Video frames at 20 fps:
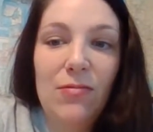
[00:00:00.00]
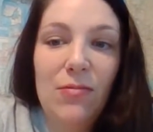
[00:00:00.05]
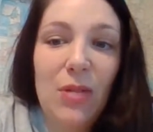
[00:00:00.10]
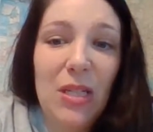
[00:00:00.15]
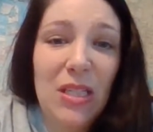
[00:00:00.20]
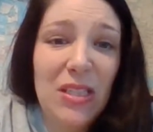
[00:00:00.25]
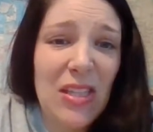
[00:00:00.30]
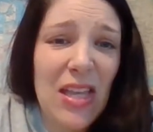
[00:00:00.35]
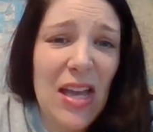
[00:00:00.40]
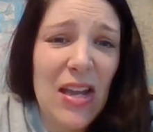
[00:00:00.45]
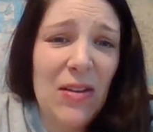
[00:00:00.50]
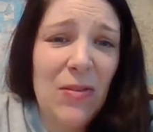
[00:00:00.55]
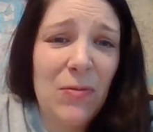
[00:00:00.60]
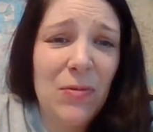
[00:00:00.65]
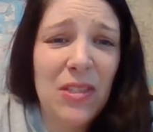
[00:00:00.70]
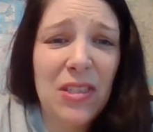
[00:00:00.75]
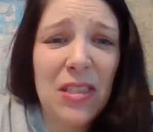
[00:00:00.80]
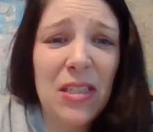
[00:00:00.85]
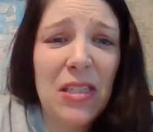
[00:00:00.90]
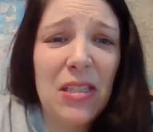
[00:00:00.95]
it's kind of
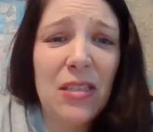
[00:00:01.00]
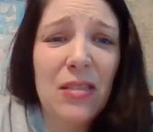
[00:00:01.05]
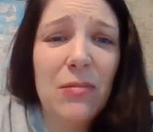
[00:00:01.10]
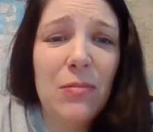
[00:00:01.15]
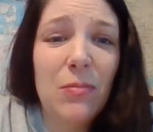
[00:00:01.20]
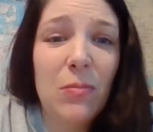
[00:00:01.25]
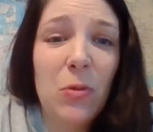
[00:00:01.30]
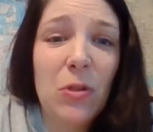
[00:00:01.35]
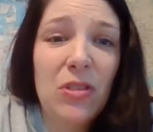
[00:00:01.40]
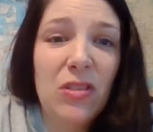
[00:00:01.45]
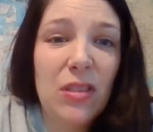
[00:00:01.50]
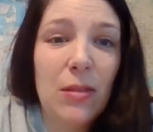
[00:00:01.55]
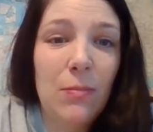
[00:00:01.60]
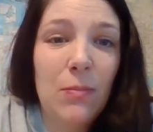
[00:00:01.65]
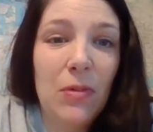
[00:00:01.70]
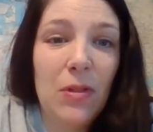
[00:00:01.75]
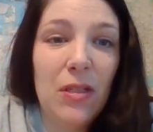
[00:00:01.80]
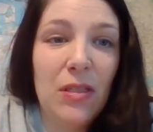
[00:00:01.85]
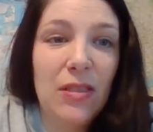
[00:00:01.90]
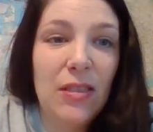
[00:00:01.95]
was a more
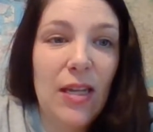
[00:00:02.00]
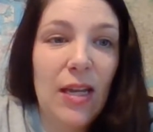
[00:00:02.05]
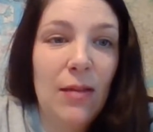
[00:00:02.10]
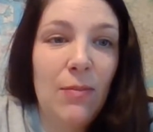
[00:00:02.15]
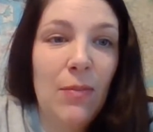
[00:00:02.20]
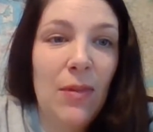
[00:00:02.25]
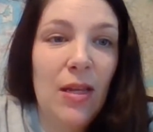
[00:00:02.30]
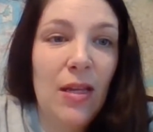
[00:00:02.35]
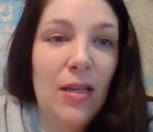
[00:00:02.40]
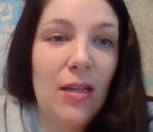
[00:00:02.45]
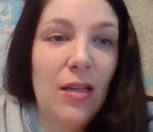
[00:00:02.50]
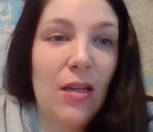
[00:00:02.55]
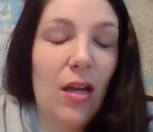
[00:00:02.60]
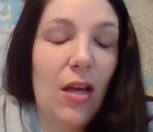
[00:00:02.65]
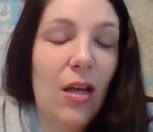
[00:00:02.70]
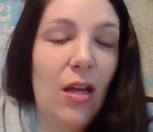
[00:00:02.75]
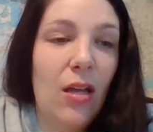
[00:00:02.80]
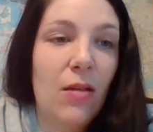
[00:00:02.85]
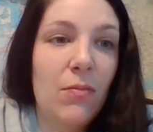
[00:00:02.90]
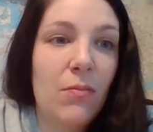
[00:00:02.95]
simple assignment.
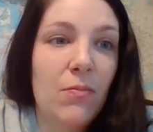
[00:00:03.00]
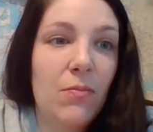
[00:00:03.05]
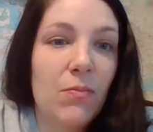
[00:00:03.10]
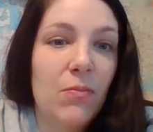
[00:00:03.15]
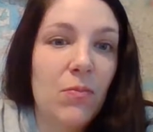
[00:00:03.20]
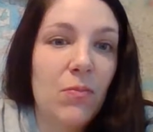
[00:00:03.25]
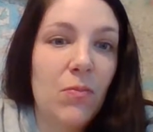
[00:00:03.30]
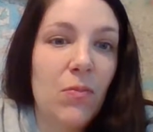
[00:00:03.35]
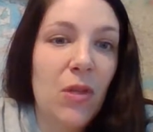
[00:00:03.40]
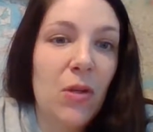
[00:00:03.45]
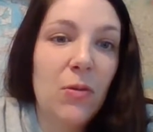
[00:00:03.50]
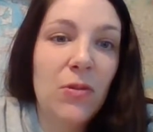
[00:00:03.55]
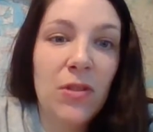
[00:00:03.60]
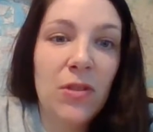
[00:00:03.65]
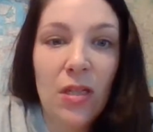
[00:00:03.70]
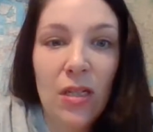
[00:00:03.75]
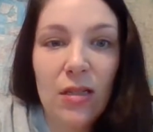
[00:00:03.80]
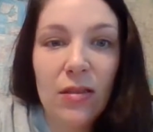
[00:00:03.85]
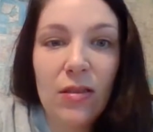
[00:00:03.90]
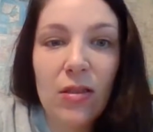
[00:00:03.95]
It was
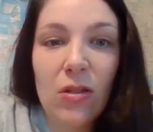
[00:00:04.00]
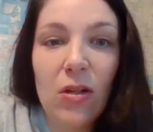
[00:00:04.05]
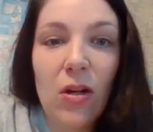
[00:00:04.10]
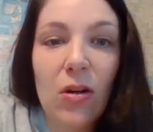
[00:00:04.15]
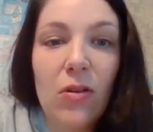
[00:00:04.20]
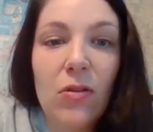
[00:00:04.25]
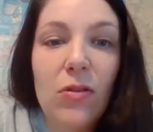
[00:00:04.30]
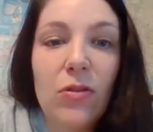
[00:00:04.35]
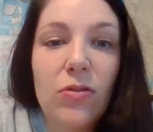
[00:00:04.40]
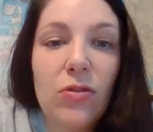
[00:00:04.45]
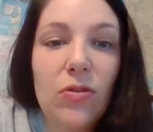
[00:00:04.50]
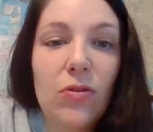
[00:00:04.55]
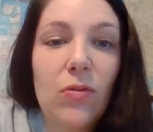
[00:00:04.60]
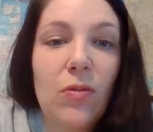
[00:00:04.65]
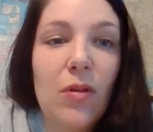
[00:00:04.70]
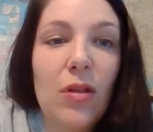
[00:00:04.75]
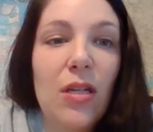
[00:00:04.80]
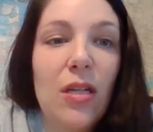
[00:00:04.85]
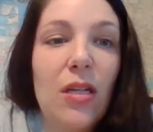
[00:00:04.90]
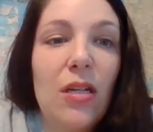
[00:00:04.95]
an easier article to
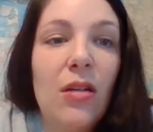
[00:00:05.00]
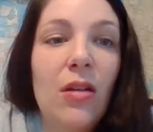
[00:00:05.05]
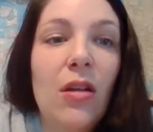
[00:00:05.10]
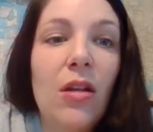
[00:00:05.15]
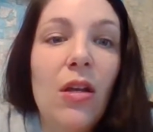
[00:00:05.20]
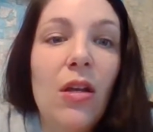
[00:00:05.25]
read.